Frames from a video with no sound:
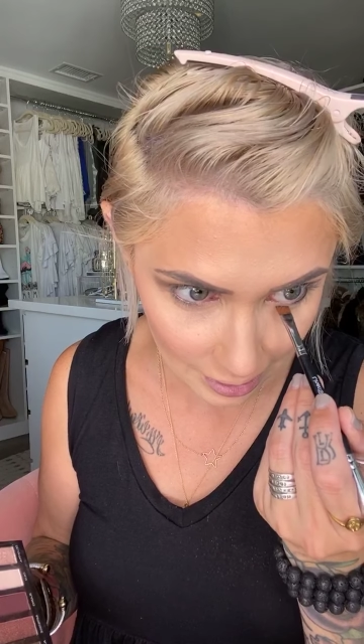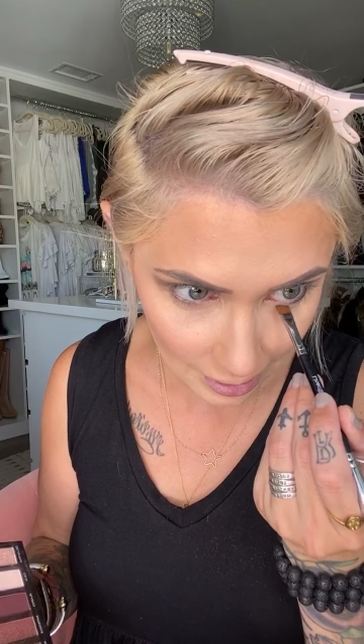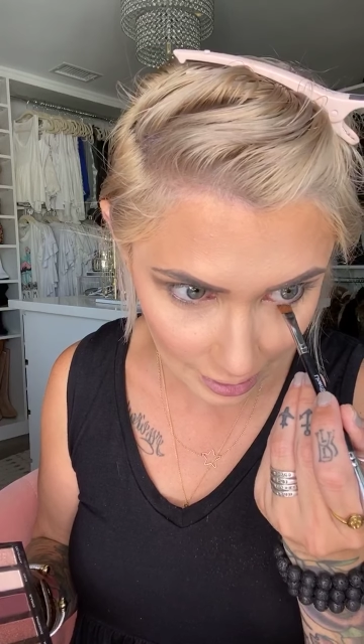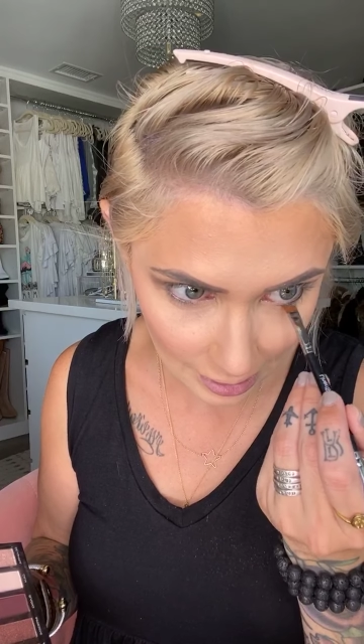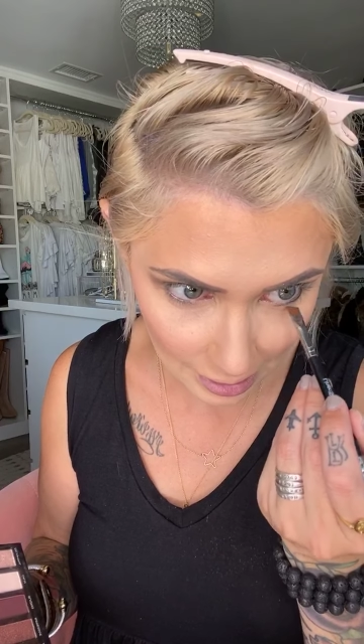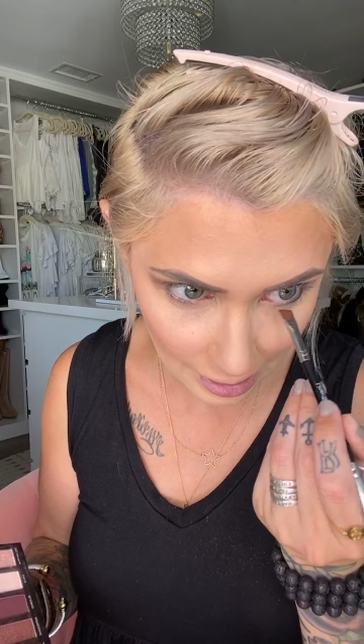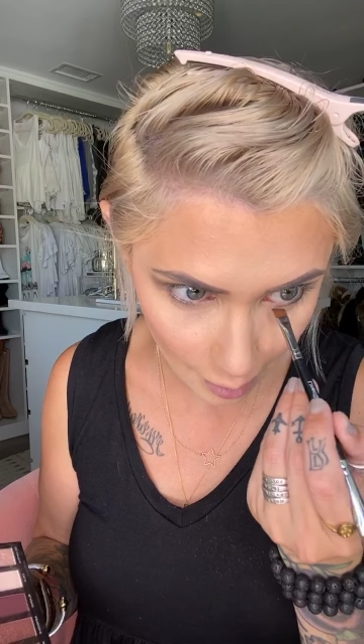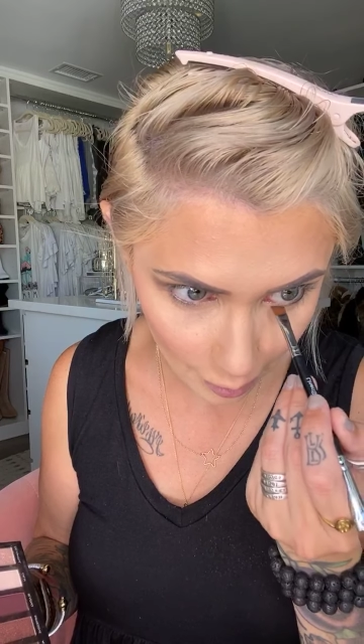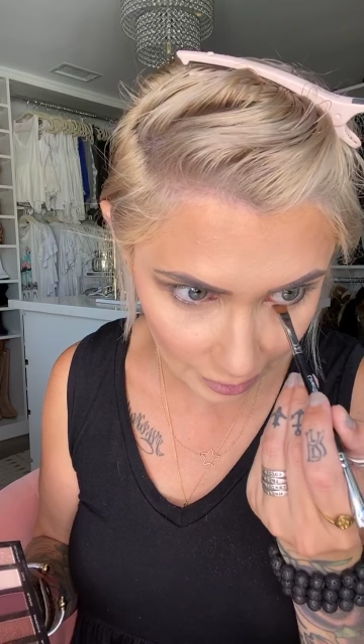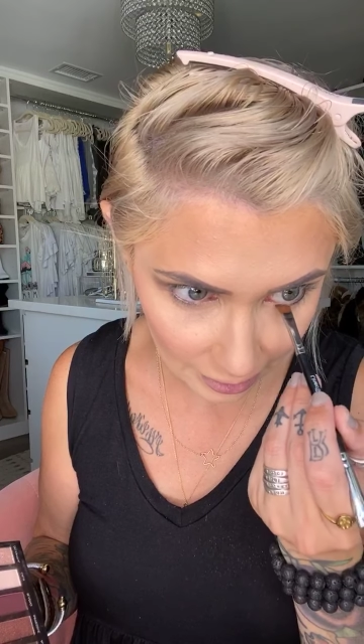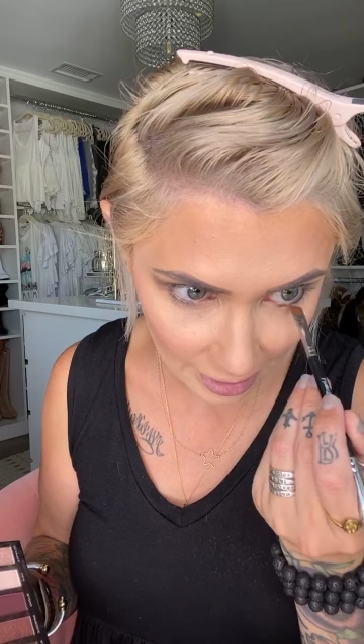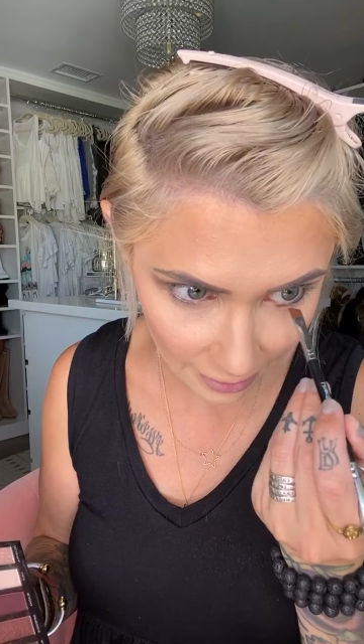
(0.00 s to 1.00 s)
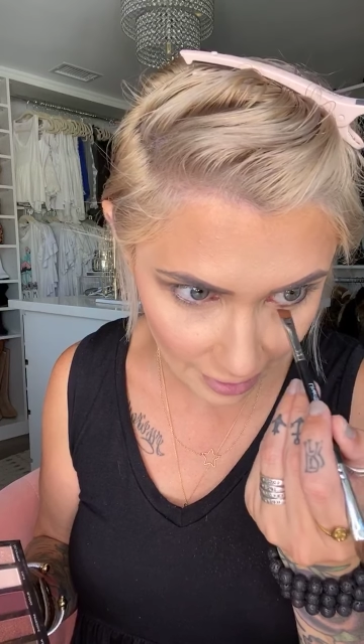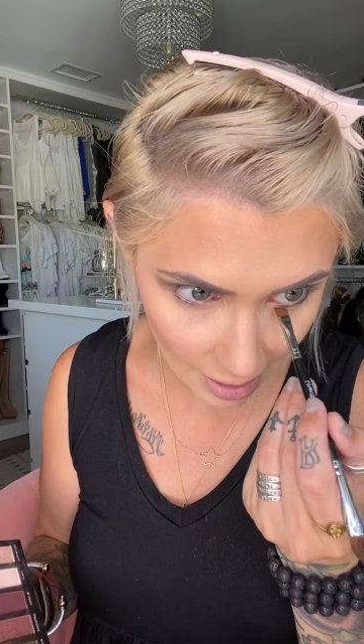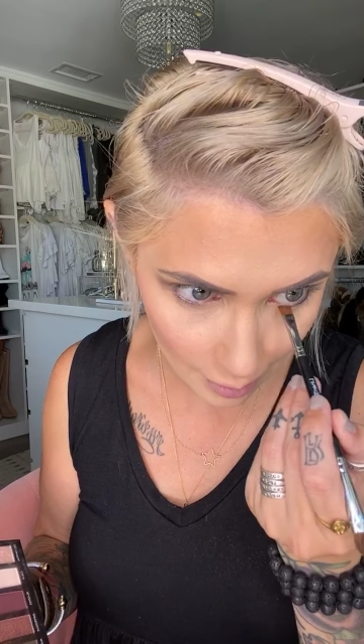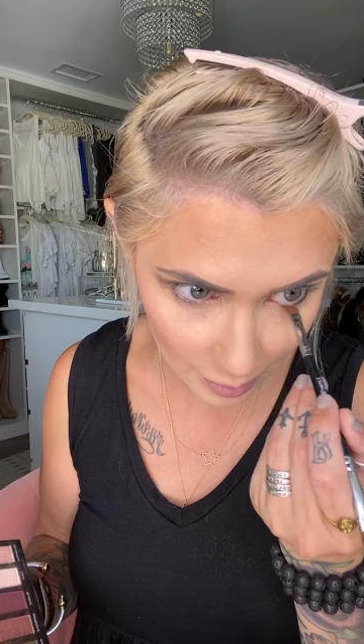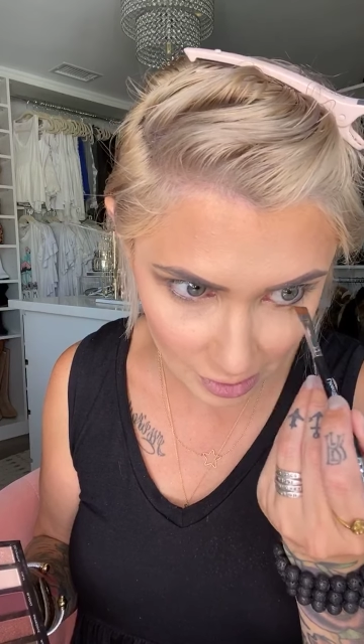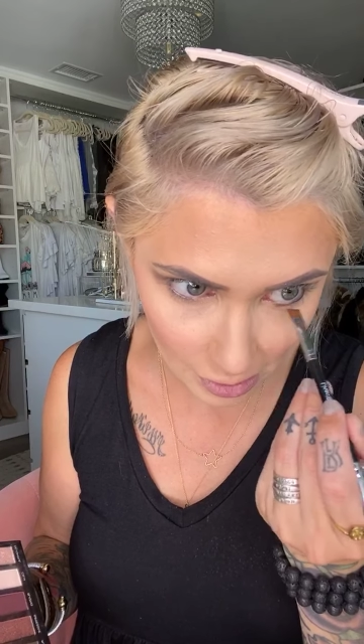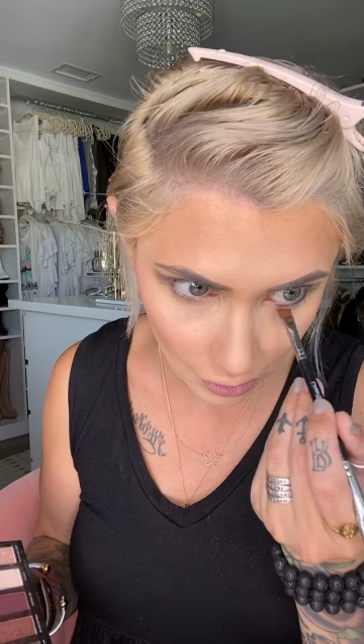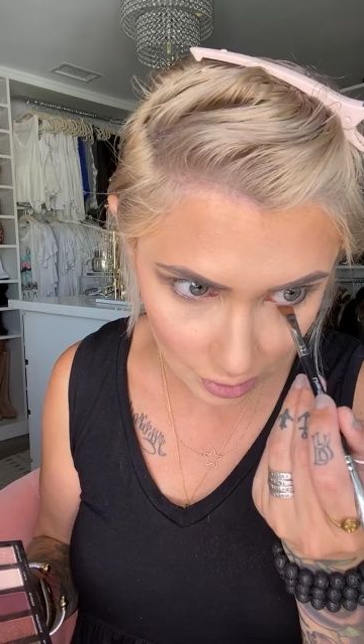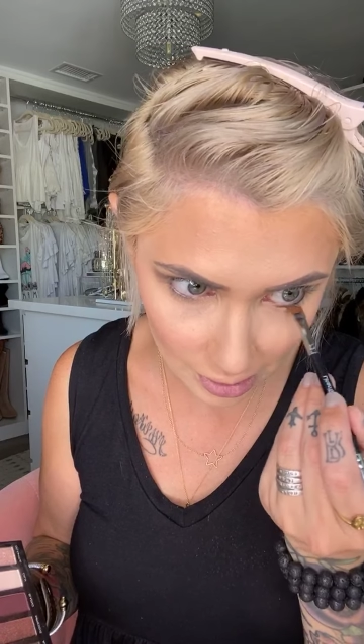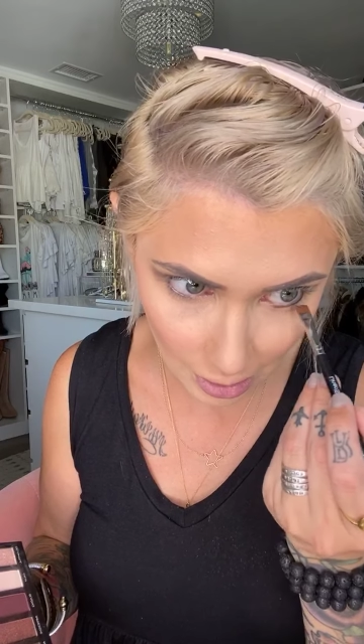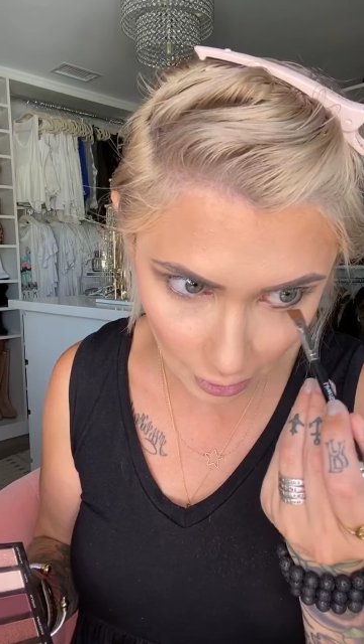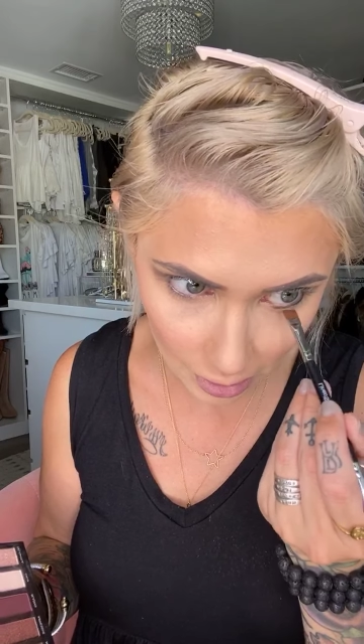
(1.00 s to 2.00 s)
I cannot believe it. I'm so
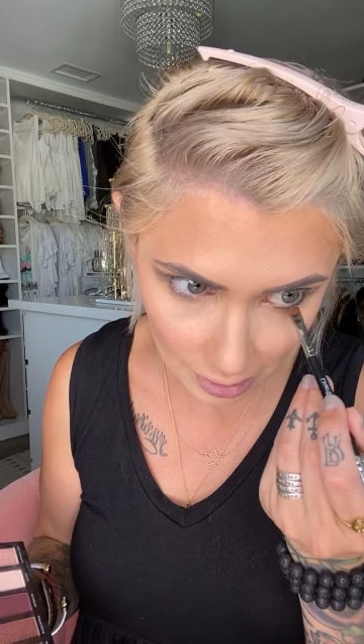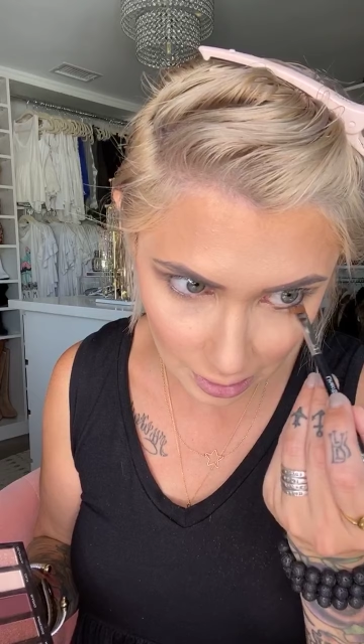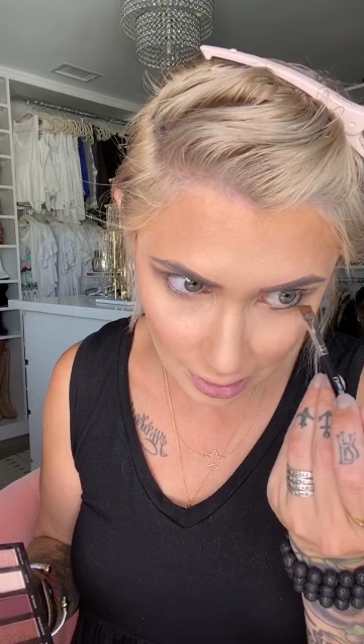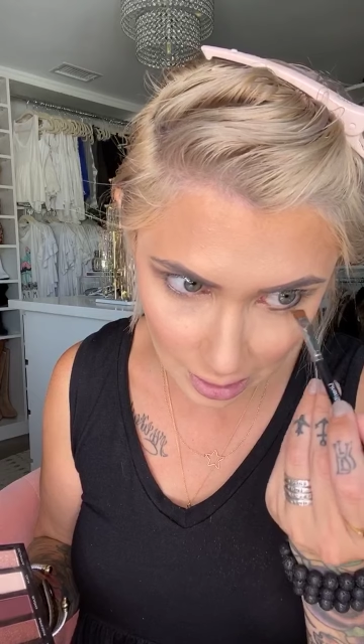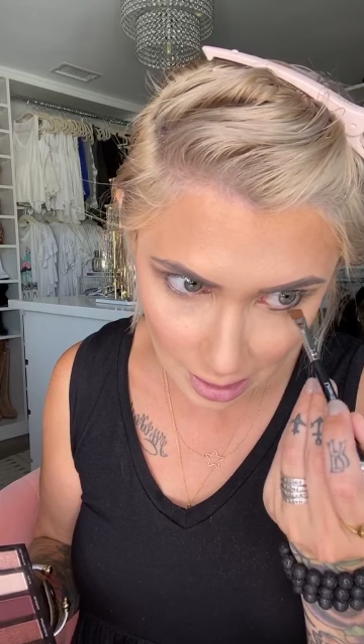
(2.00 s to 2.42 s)
stoked.